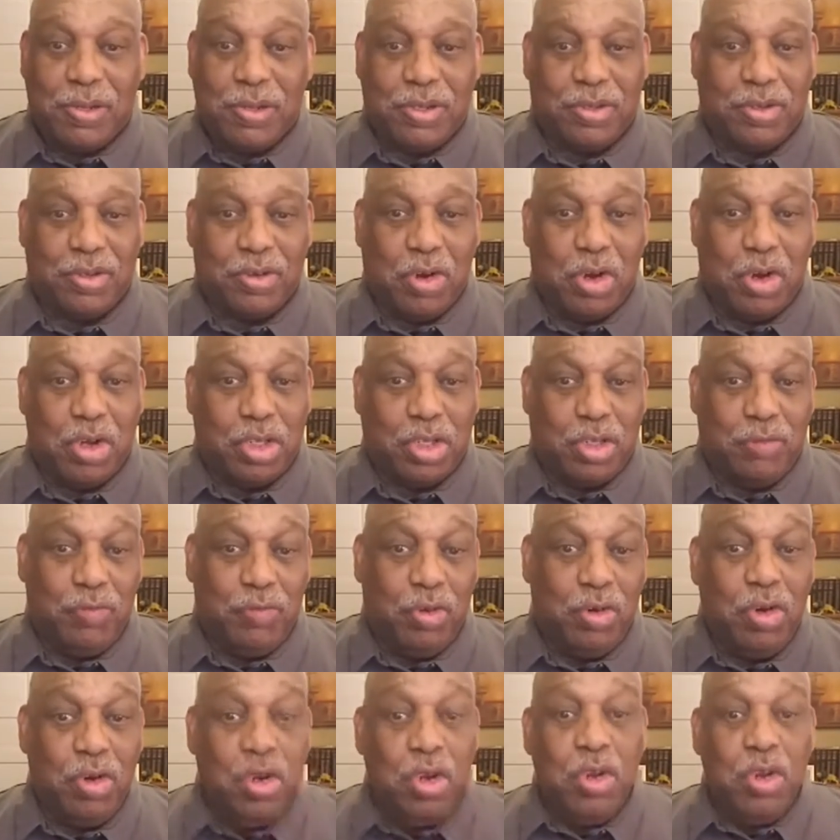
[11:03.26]
plus the cost of
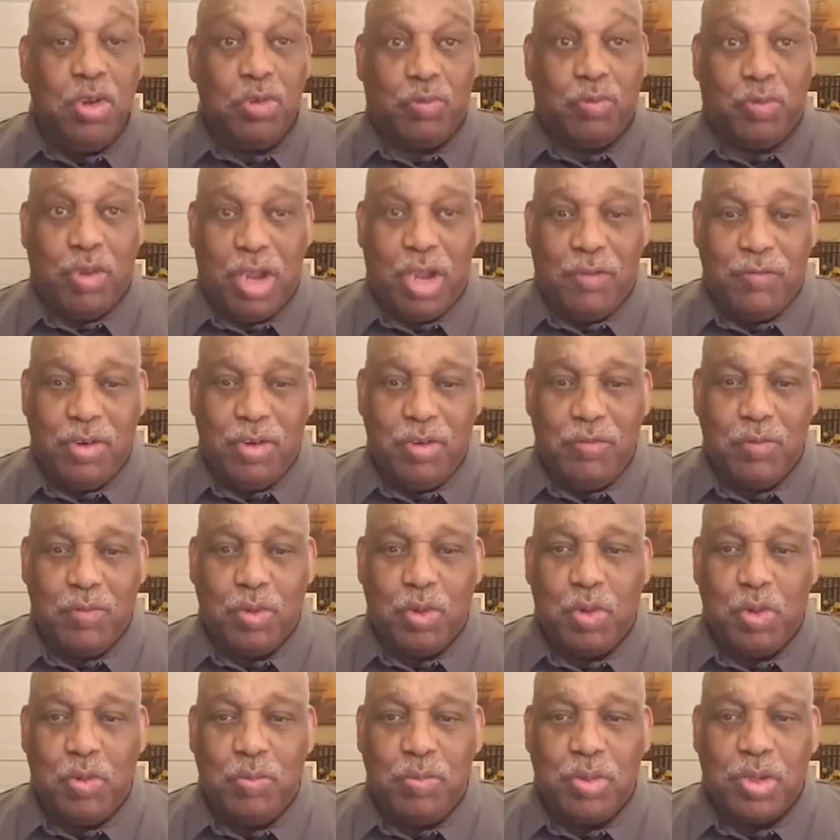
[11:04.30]
your travel and
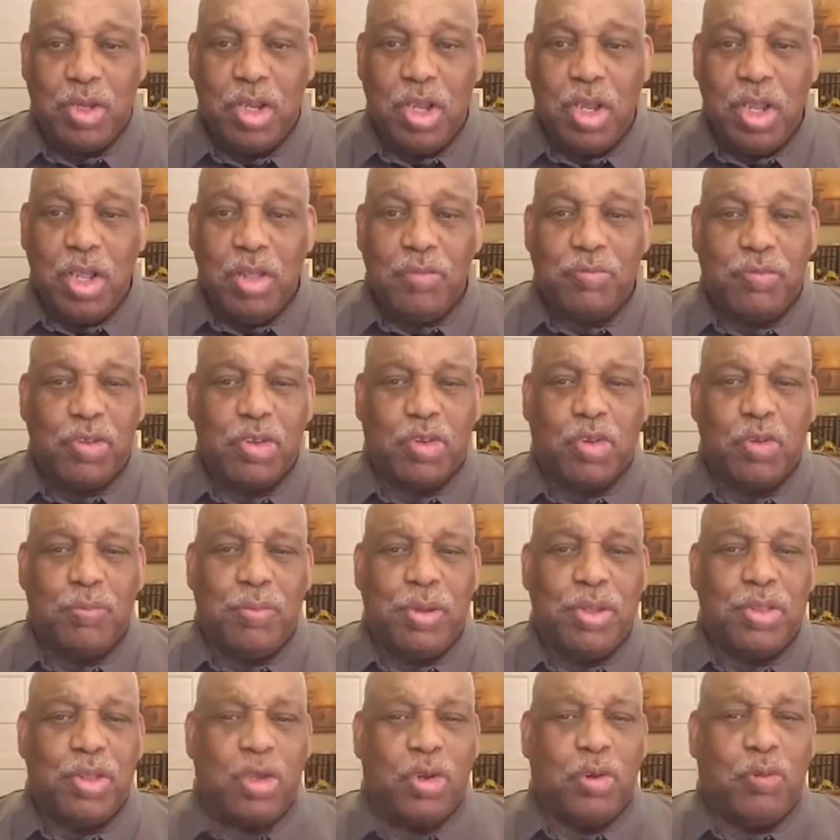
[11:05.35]
rooms. This will
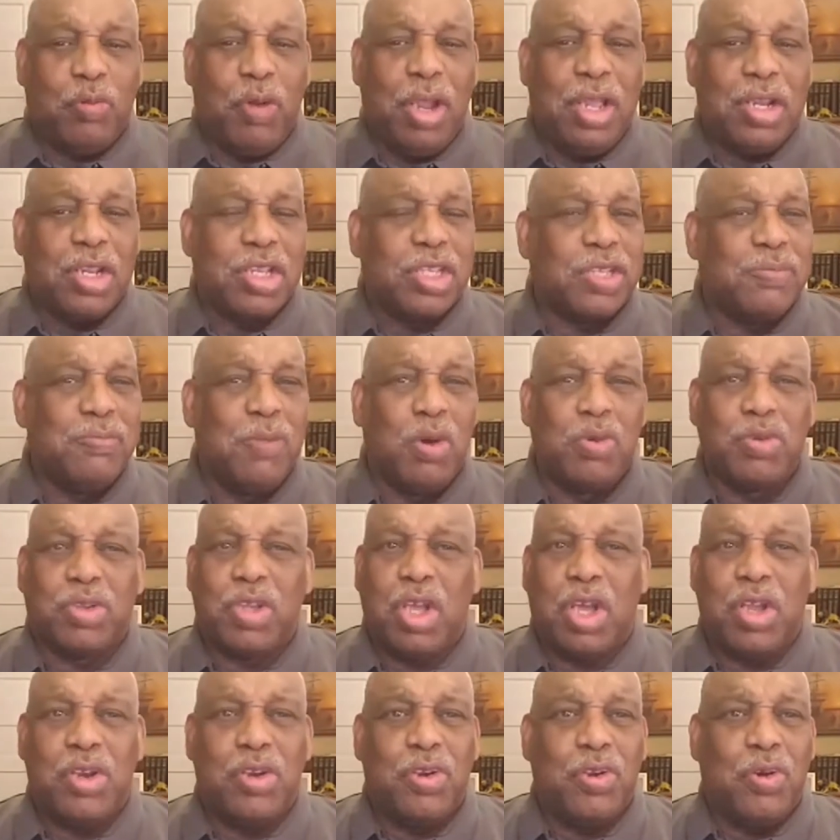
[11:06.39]
be the greatest, most
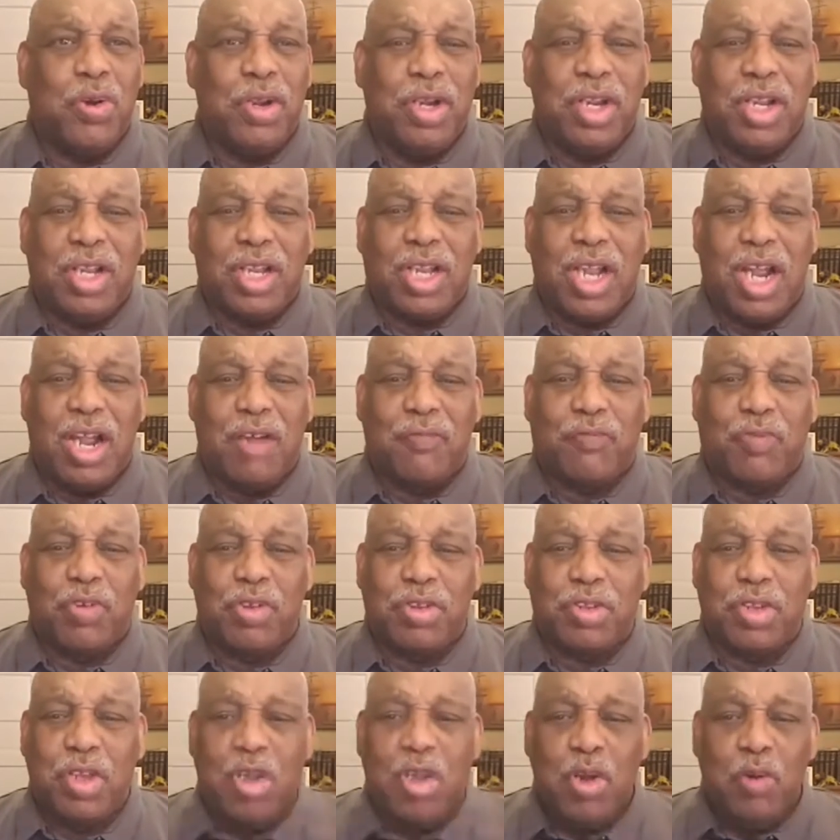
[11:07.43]
anointed
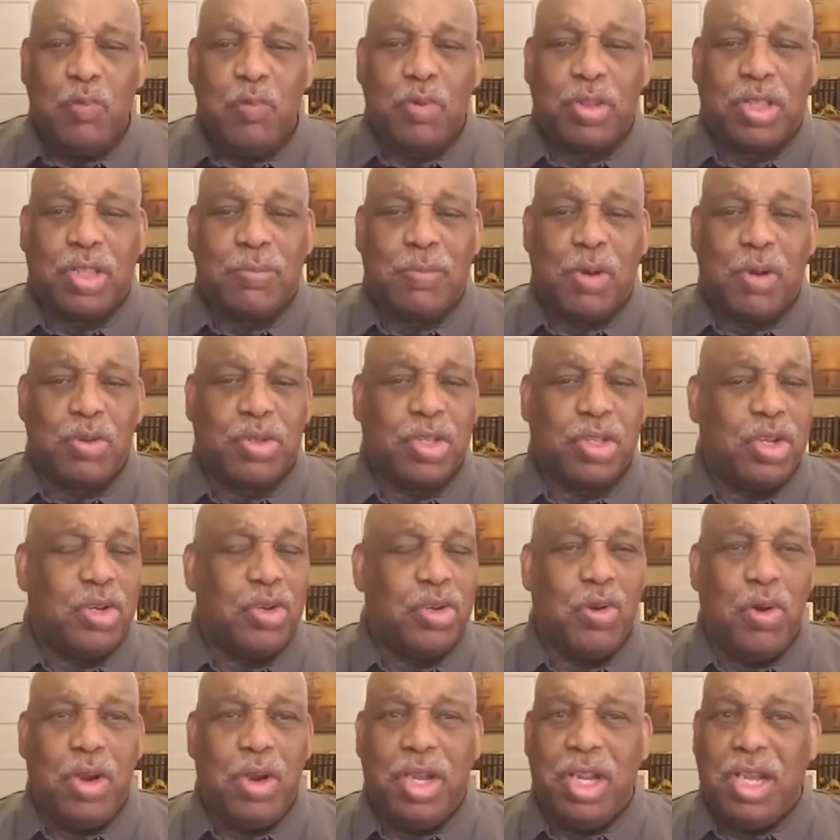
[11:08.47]
conference with the most
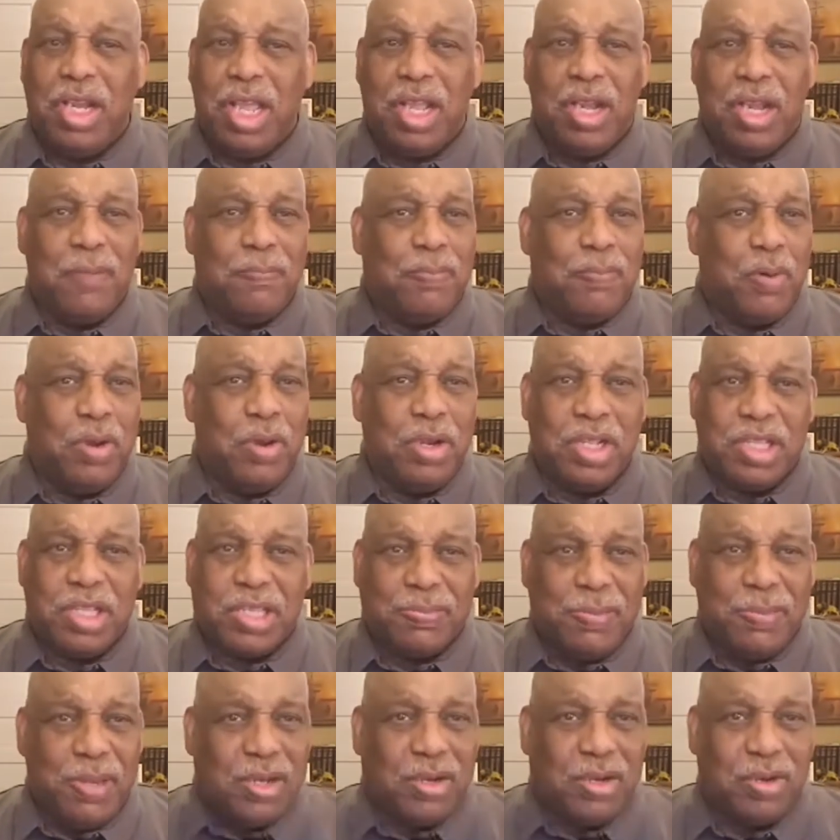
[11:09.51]
anointed and appointed
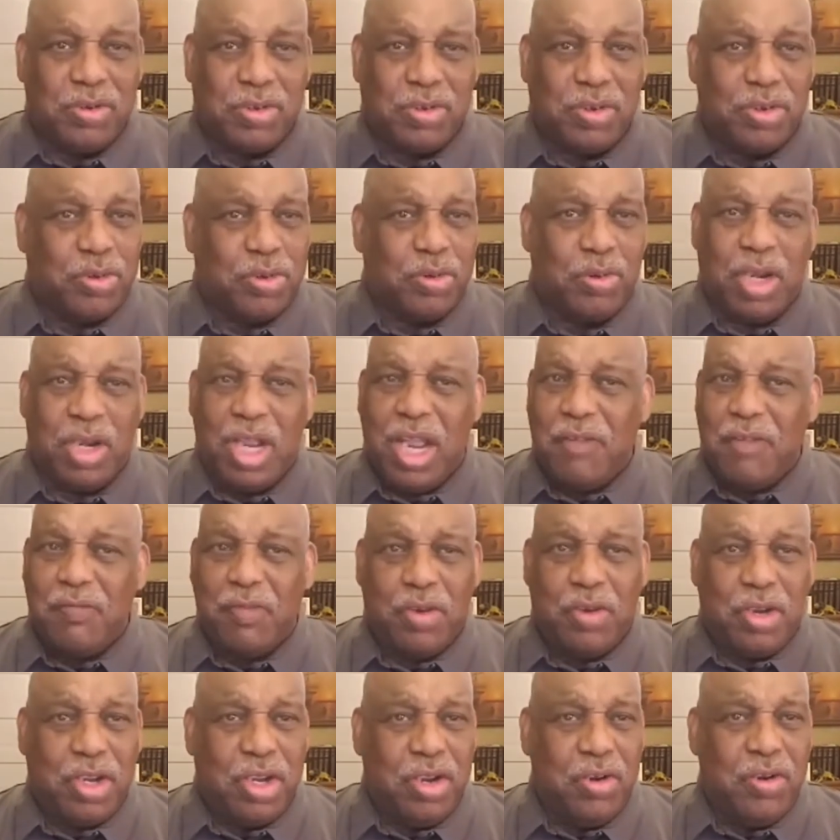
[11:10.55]
speakers that you'll
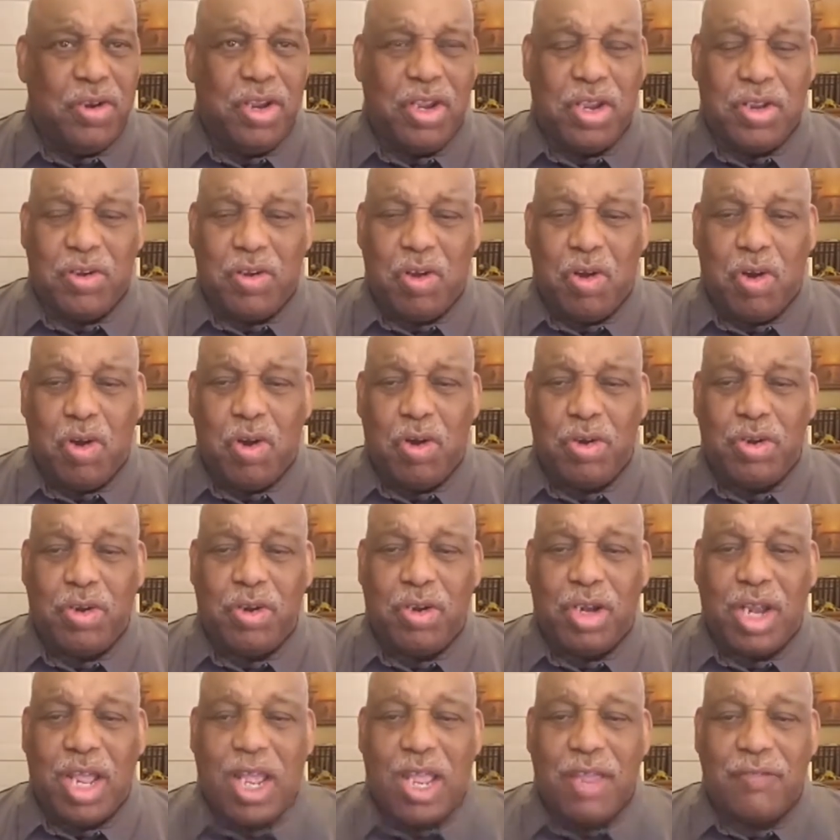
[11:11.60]
ever hear in all
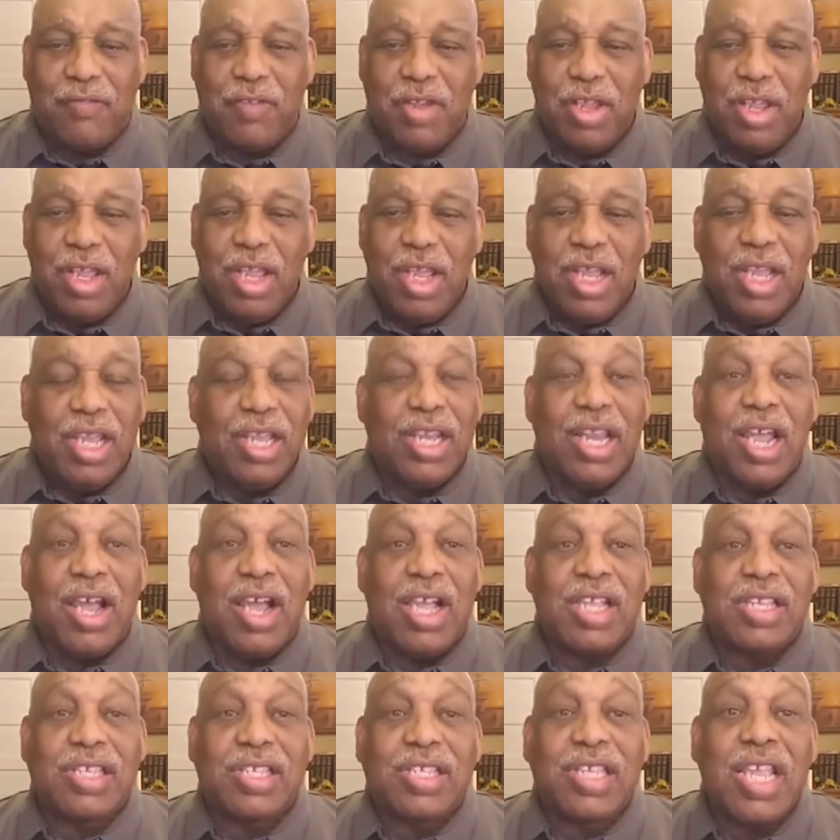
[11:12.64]
your life. And now
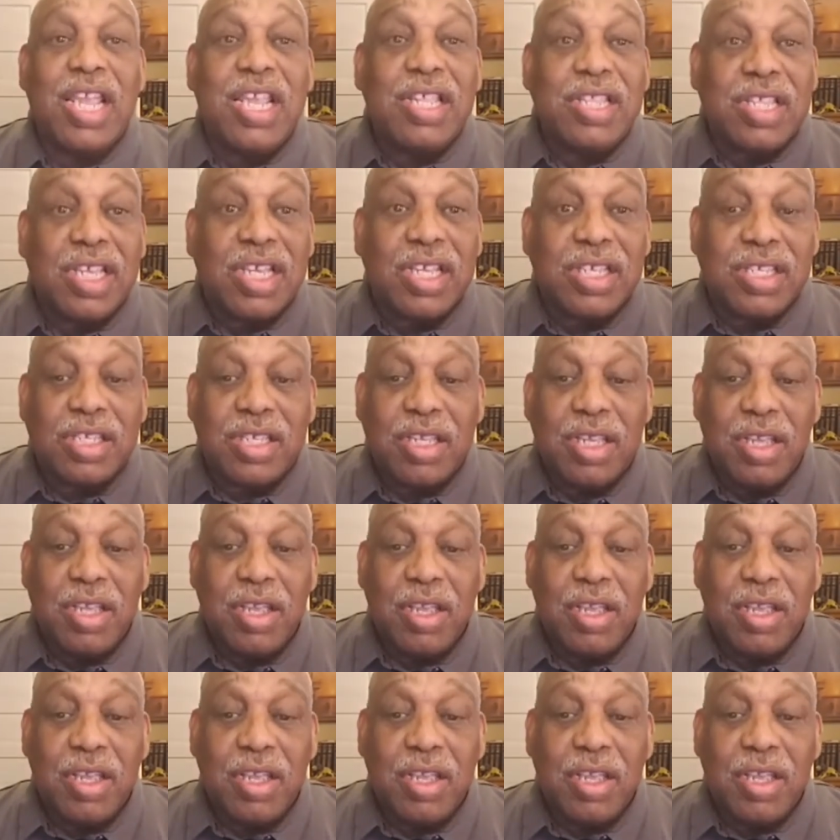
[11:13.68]
I say this